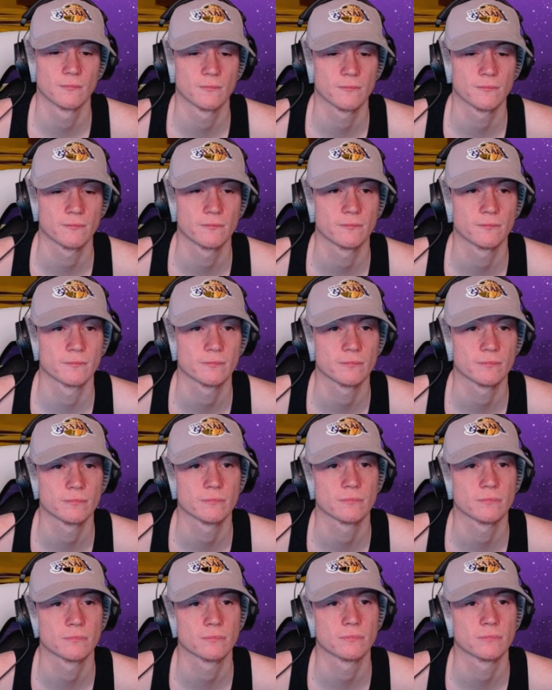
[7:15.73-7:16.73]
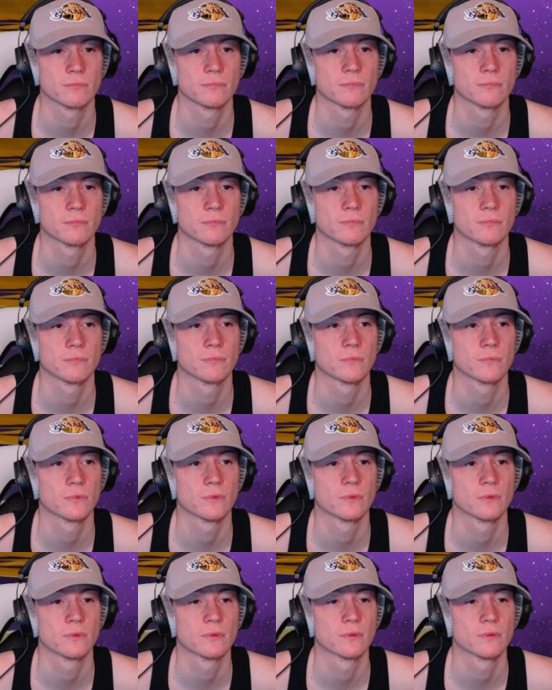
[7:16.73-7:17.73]

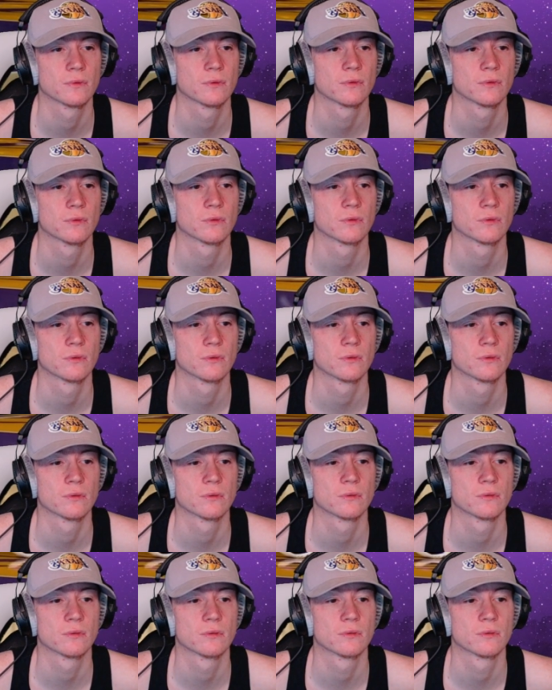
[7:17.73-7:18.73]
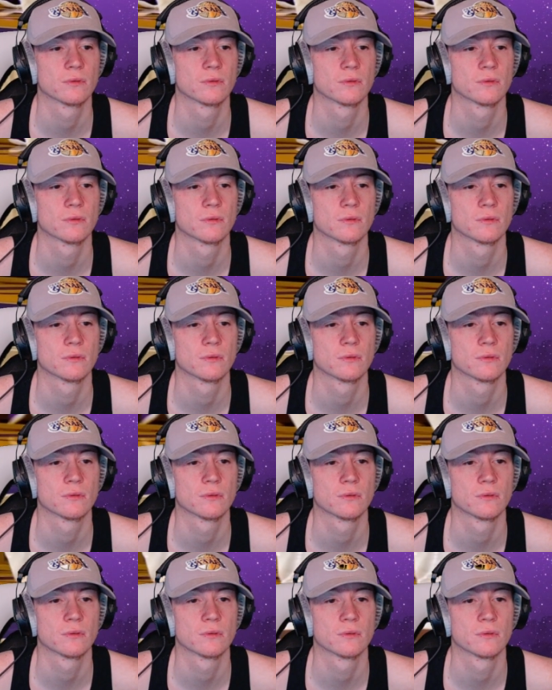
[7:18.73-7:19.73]

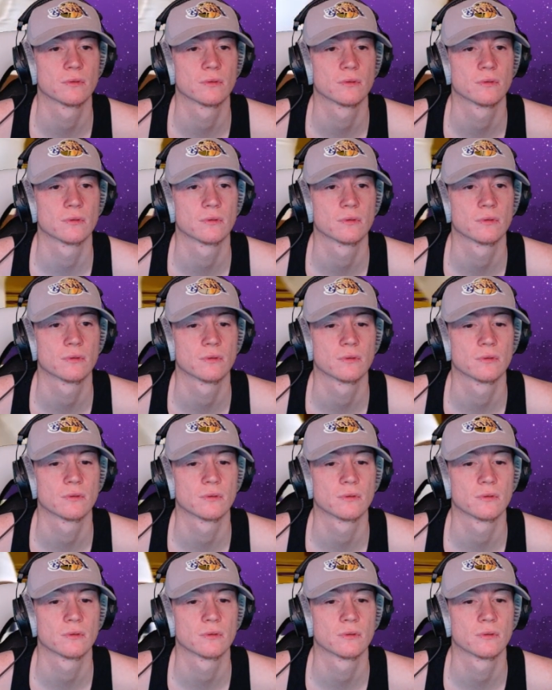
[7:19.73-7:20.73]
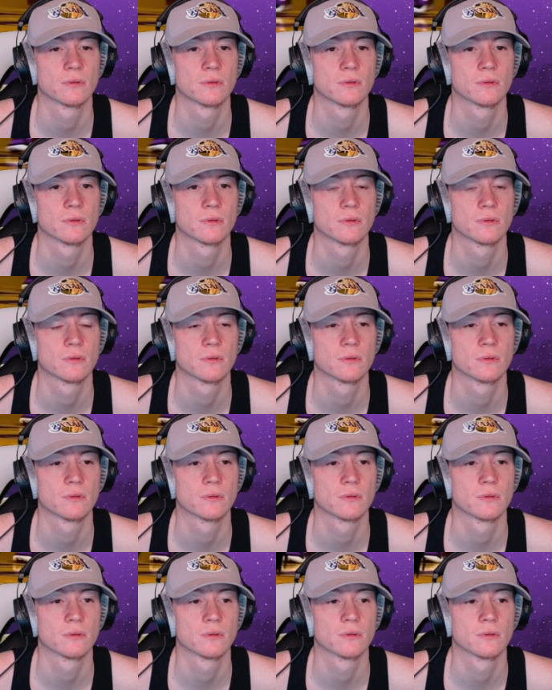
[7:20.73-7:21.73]

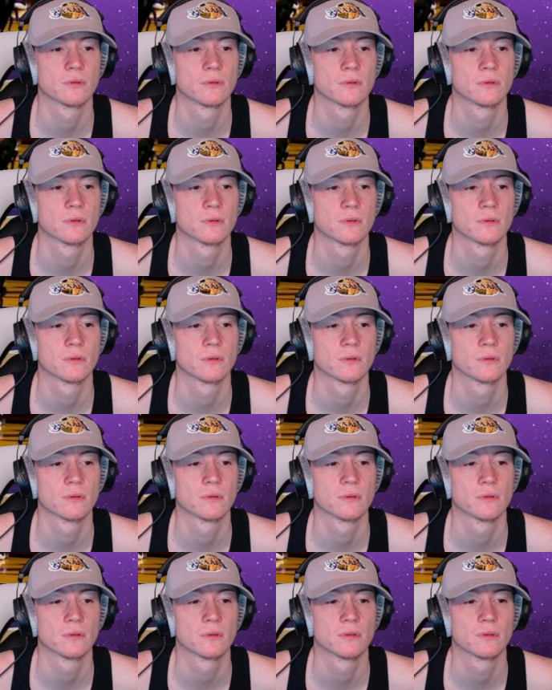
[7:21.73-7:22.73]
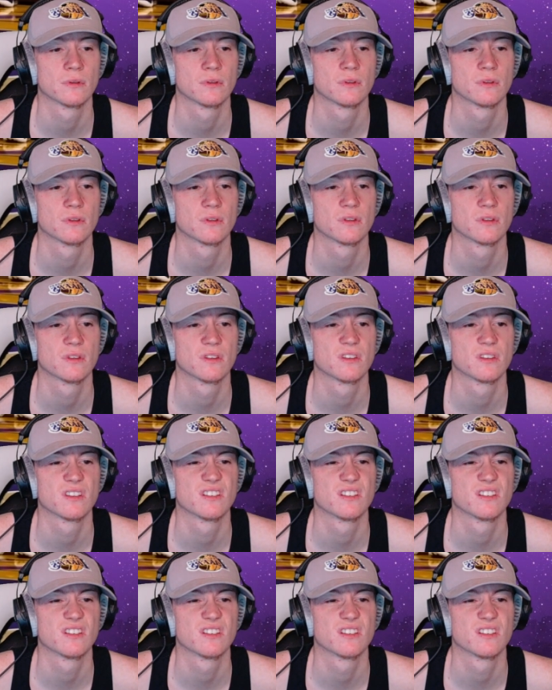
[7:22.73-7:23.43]
(silence)